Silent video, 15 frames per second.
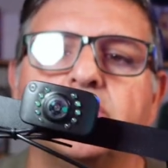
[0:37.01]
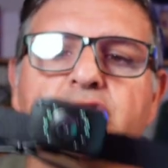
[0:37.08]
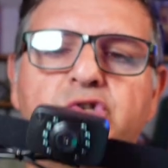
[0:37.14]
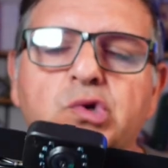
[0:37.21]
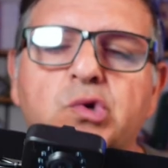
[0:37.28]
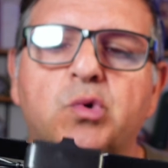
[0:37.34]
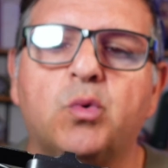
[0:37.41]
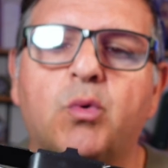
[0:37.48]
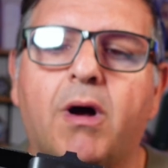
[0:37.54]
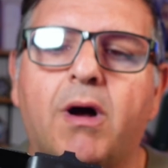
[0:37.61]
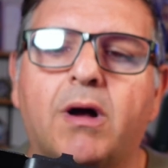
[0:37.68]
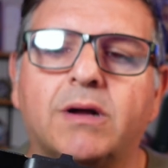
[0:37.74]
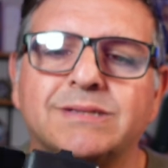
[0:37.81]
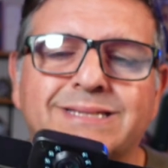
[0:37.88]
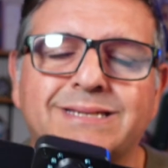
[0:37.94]
to
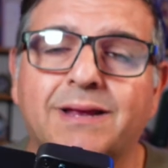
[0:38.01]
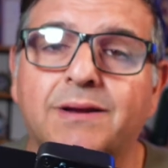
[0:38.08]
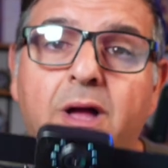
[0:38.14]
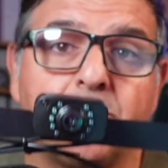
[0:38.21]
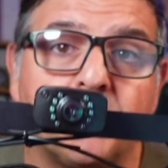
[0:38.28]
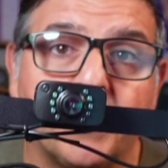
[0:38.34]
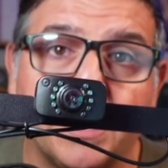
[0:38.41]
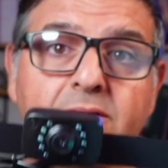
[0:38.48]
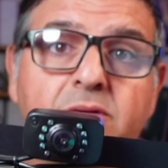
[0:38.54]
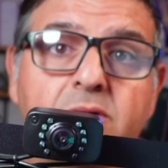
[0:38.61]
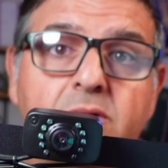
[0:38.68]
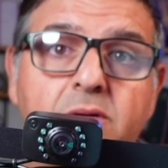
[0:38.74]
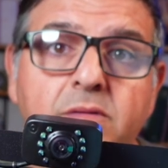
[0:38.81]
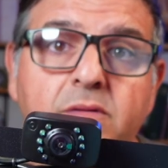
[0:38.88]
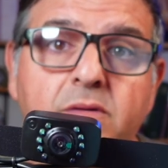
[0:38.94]
uh, set up and
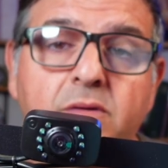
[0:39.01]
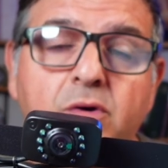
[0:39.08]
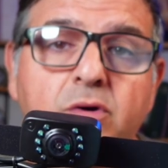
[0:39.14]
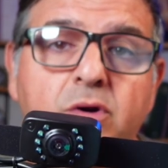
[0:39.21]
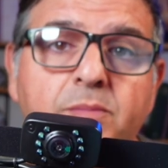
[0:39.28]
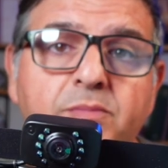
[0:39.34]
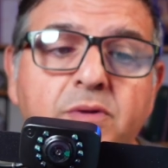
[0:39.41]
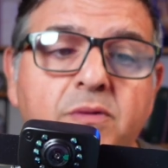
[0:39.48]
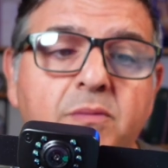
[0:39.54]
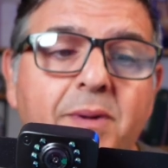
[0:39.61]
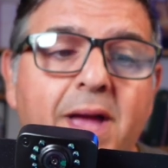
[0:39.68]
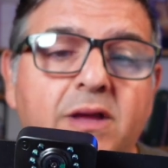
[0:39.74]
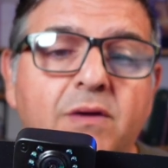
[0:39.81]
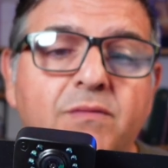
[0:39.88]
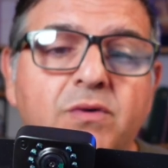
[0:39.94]
to, to hook up to the
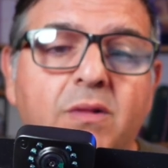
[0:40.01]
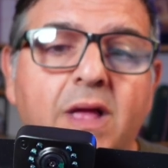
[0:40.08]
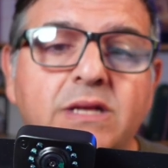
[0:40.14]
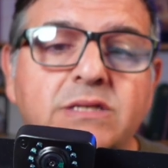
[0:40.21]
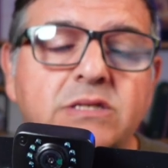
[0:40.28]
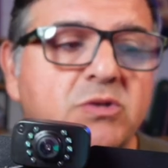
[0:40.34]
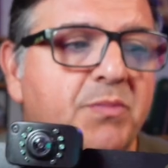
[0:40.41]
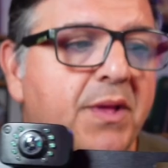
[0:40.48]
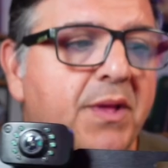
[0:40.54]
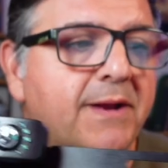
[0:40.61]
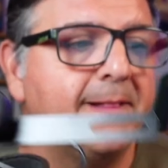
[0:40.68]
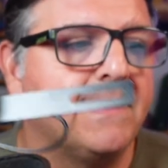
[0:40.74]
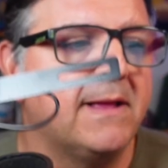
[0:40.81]
back of your license plate